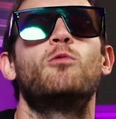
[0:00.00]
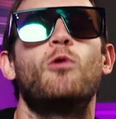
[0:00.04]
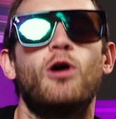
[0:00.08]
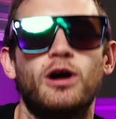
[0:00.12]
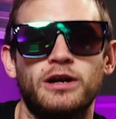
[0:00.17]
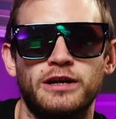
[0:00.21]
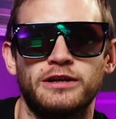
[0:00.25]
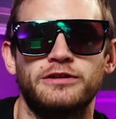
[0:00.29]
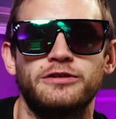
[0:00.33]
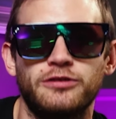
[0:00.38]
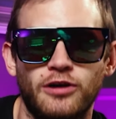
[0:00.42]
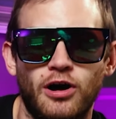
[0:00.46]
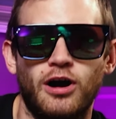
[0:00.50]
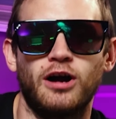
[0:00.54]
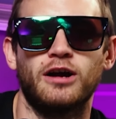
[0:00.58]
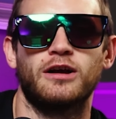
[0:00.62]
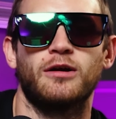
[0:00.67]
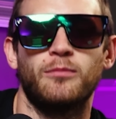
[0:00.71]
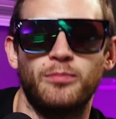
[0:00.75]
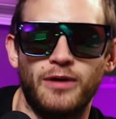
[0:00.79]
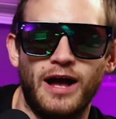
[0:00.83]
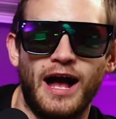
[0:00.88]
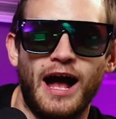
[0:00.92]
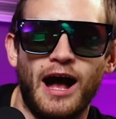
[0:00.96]
want to
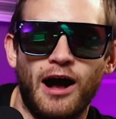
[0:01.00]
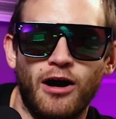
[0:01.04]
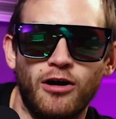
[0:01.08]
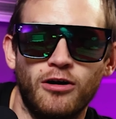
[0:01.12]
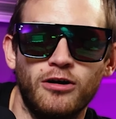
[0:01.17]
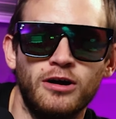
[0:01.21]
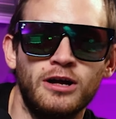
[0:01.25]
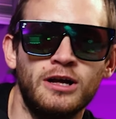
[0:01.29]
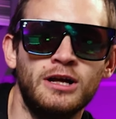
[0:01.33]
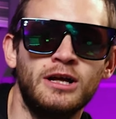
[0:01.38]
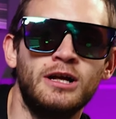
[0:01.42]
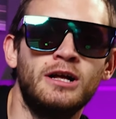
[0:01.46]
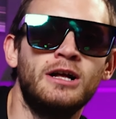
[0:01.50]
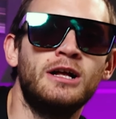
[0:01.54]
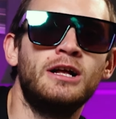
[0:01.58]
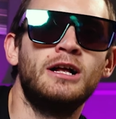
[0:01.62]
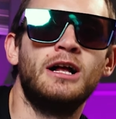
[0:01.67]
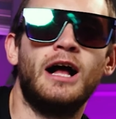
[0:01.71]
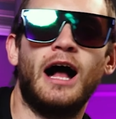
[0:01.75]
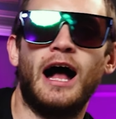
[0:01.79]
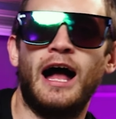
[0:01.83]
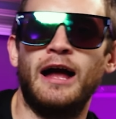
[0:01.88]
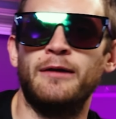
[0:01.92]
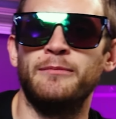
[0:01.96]
talk about,
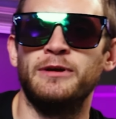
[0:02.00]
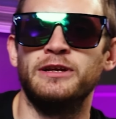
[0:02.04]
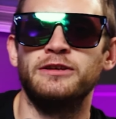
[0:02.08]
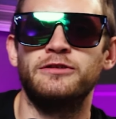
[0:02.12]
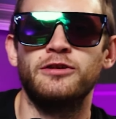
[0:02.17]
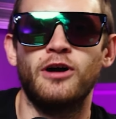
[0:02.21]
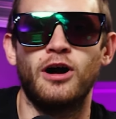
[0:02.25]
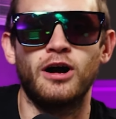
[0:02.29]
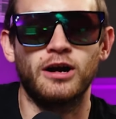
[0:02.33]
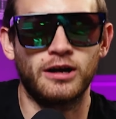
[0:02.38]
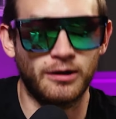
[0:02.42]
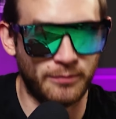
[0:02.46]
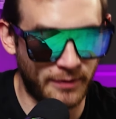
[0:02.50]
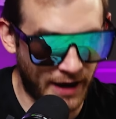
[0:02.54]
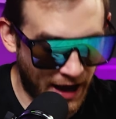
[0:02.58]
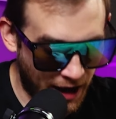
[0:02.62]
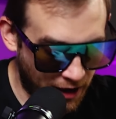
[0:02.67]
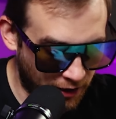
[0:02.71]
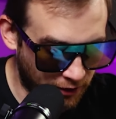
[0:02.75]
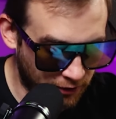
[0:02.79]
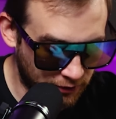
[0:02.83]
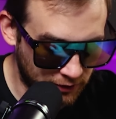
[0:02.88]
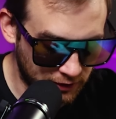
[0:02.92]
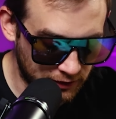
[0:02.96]
I mean, talk
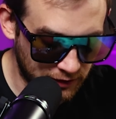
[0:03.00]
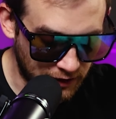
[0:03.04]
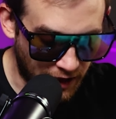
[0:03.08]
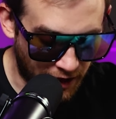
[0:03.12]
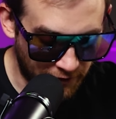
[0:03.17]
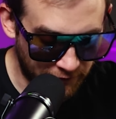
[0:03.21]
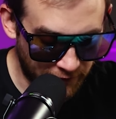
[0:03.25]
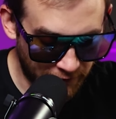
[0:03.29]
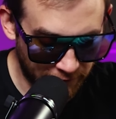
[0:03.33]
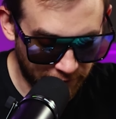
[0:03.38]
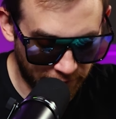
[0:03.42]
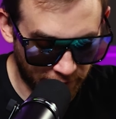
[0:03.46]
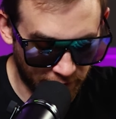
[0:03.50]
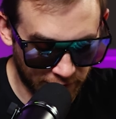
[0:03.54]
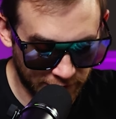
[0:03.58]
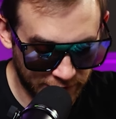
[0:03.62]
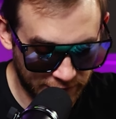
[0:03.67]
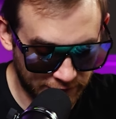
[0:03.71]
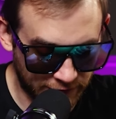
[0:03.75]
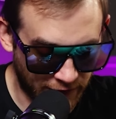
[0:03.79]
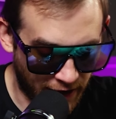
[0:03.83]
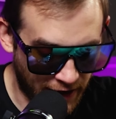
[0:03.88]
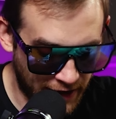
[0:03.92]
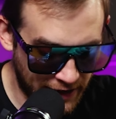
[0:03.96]
about love at
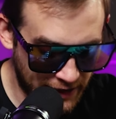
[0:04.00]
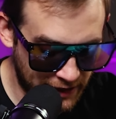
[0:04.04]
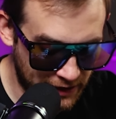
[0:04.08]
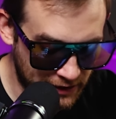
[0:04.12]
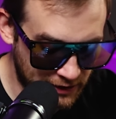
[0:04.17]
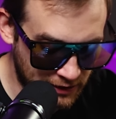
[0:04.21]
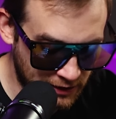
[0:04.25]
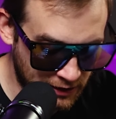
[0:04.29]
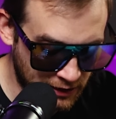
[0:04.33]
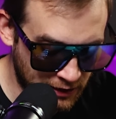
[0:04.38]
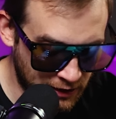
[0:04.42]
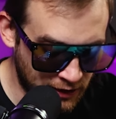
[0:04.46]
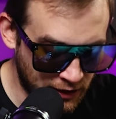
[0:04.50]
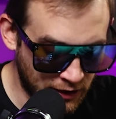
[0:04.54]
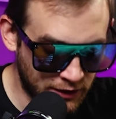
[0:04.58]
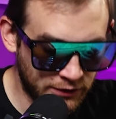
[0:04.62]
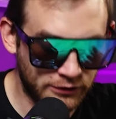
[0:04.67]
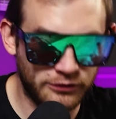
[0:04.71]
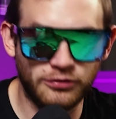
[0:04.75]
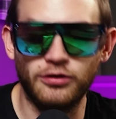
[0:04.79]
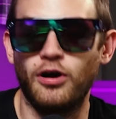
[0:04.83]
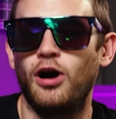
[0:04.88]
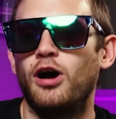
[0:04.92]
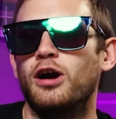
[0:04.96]
first sight,
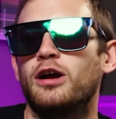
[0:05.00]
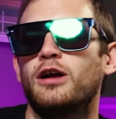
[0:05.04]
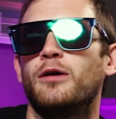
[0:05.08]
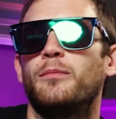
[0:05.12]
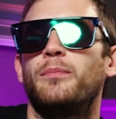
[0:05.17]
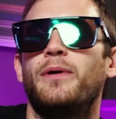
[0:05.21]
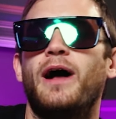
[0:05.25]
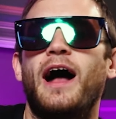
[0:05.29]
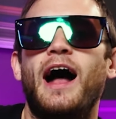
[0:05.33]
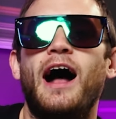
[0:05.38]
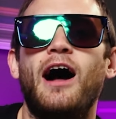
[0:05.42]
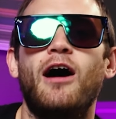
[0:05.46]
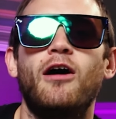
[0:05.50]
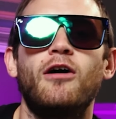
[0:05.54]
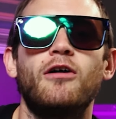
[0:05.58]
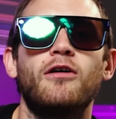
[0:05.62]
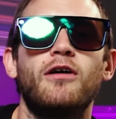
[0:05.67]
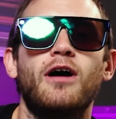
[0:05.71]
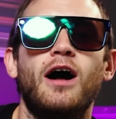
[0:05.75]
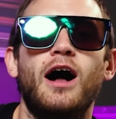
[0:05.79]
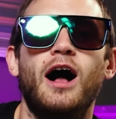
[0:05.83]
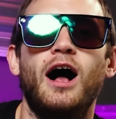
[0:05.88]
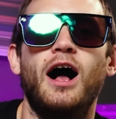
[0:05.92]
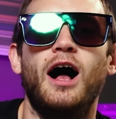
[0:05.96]
talk
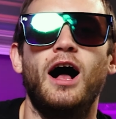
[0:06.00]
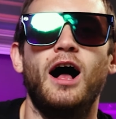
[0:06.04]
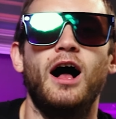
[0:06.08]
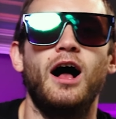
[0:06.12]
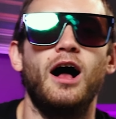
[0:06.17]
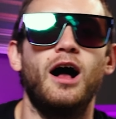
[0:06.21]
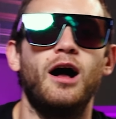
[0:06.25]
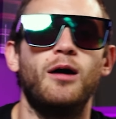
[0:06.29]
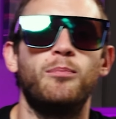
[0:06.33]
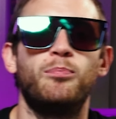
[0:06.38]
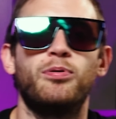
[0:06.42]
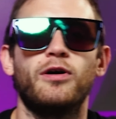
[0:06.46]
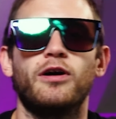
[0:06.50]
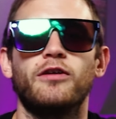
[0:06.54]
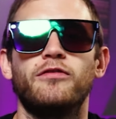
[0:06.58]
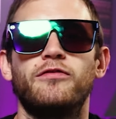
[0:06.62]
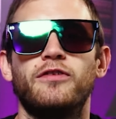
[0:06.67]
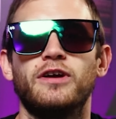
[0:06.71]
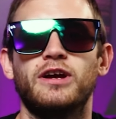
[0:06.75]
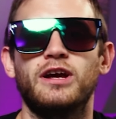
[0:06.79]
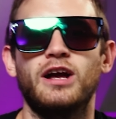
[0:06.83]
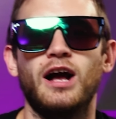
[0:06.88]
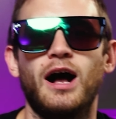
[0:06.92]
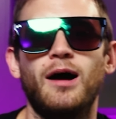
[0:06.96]
about uh, a
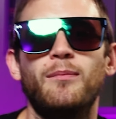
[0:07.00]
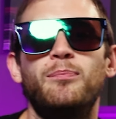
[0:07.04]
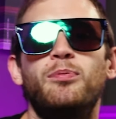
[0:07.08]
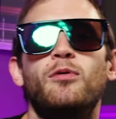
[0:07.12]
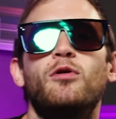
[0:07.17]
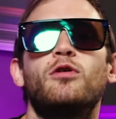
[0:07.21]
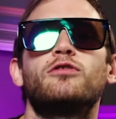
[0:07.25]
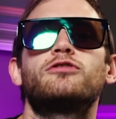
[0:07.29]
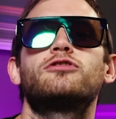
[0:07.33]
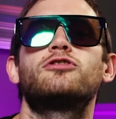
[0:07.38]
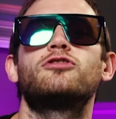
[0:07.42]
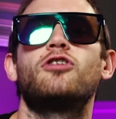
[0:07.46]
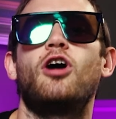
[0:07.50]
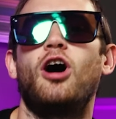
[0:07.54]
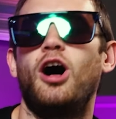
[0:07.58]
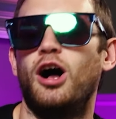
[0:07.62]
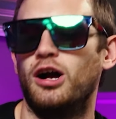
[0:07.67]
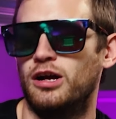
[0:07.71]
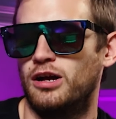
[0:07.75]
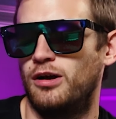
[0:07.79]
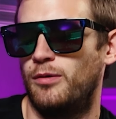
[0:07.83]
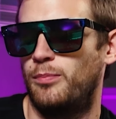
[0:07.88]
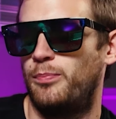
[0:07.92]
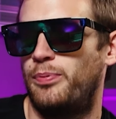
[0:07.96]
perfect couple,
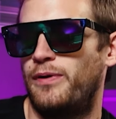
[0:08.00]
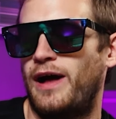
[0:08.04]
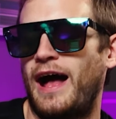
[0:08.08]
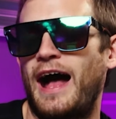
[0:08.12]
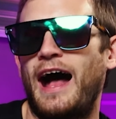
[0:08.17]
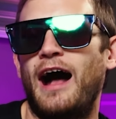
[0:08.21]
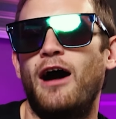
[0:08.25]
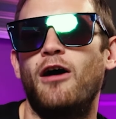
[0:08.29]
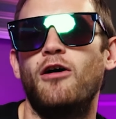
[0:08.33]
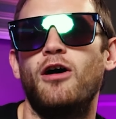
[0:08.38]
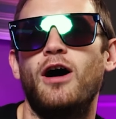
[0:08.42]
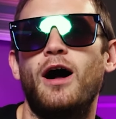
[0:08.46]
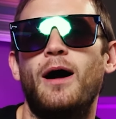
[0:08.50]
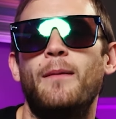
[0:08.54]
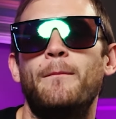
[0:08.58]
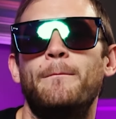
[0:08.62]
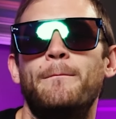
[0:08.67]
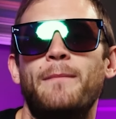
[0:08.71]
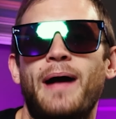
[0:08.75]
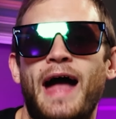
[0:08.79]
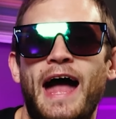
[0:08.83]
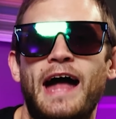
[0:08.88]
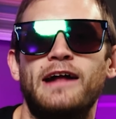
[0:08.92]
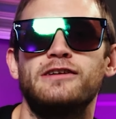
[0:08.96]
talk about a
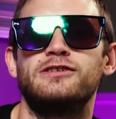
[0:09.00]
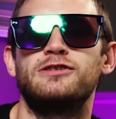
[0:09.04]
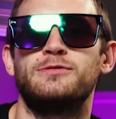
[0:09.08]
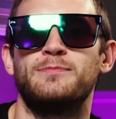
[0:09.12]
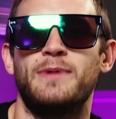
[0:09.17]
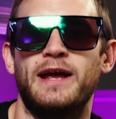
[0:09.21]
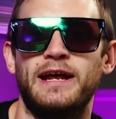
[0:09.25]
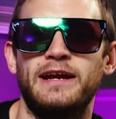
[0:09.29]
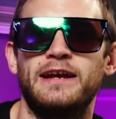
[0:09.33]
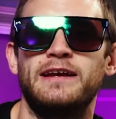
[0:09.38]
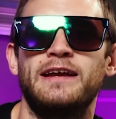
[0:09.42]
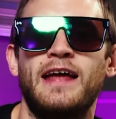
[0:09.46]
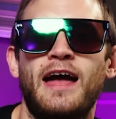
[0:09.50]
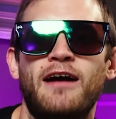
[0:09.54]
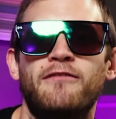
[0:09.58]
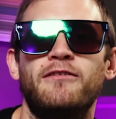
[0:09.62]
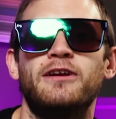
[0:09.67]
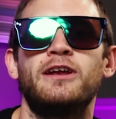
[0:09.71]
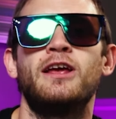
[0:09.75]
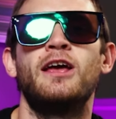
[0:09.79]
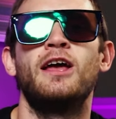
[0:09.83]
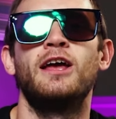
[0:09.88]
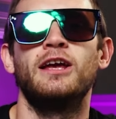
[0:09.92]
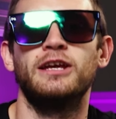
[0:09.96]
match made in
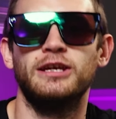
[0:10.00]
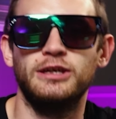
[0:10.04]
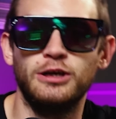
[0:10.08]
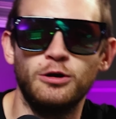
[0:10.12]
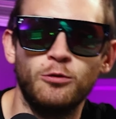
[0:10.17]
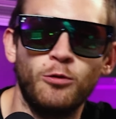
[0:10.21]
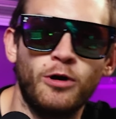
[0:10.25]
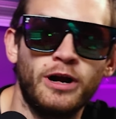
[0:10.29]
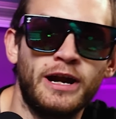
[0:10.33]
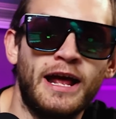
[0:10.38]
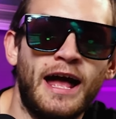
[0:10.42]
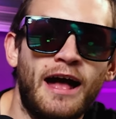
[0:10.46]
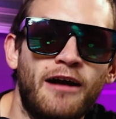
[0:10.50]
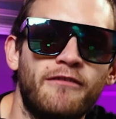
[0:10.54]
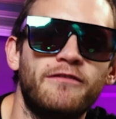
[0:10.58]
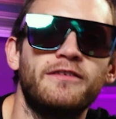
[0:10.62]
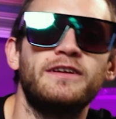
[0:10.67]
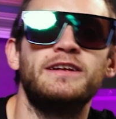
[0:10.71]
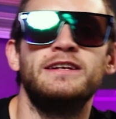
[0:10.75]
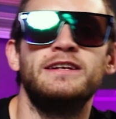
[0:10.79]
heaven. You want to have